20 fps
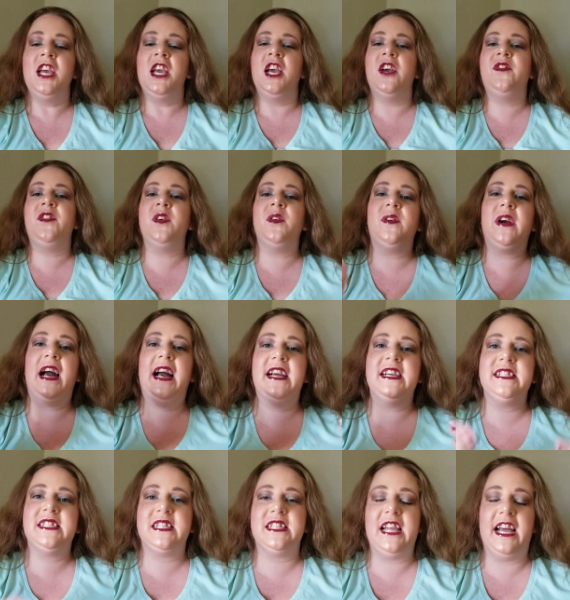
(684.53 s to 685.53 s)
If you
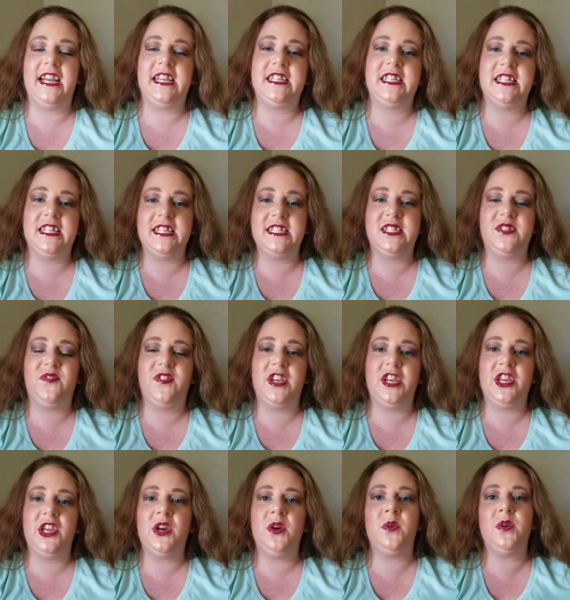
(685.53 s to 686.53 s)
guys liked this
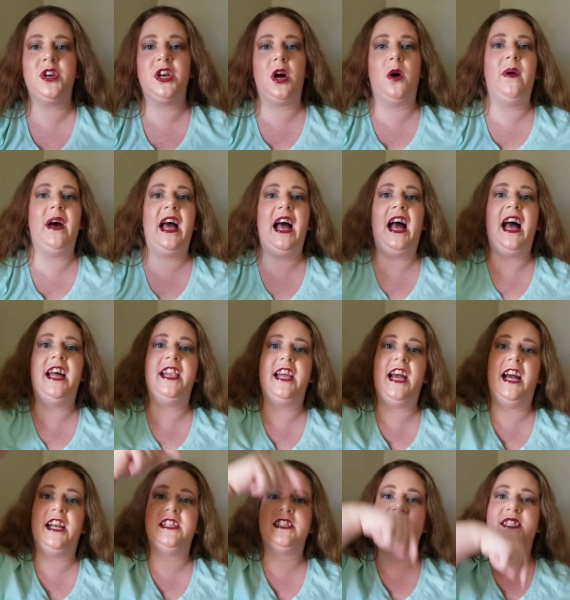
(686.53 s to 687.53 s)
video, go ahead
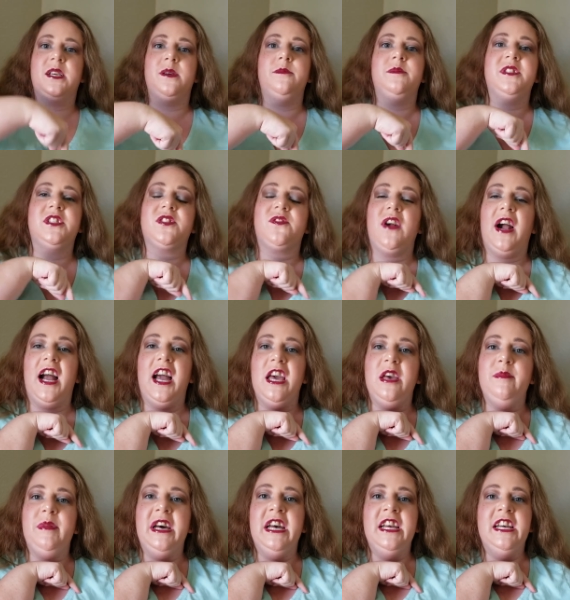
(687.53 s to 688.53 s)
and
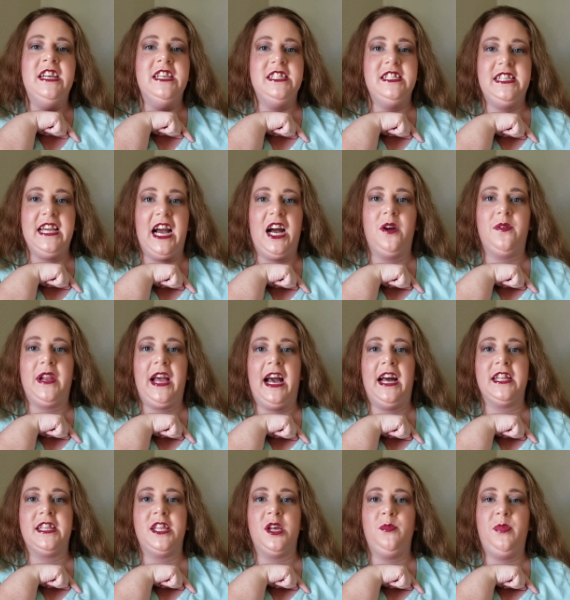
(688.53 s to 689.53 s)
subscribe down
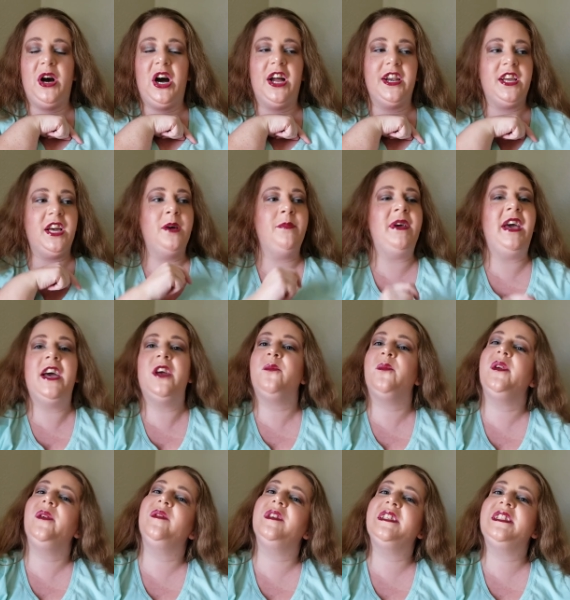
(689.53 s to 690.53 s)
at the bottom, and
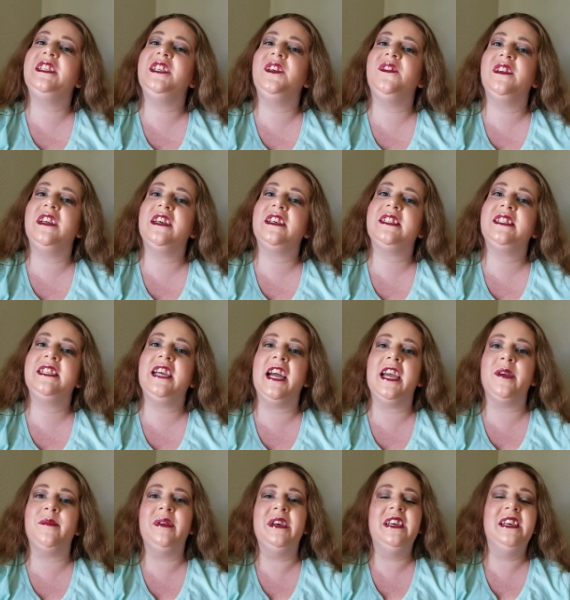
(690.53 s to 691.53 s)
we will see you next
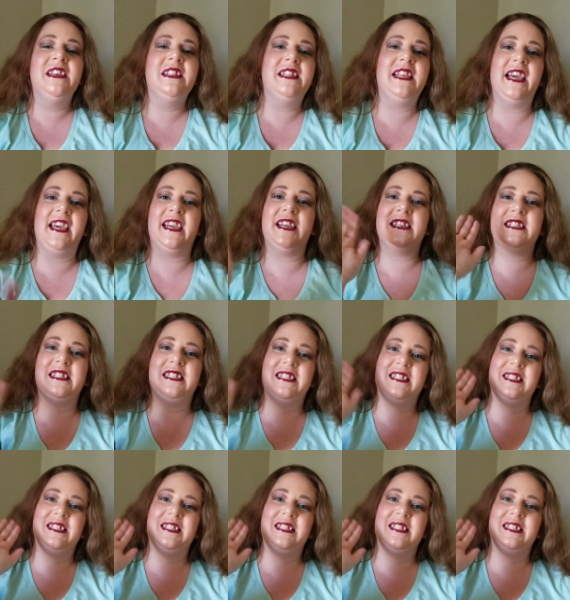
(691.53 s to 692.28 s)
time. Thanks.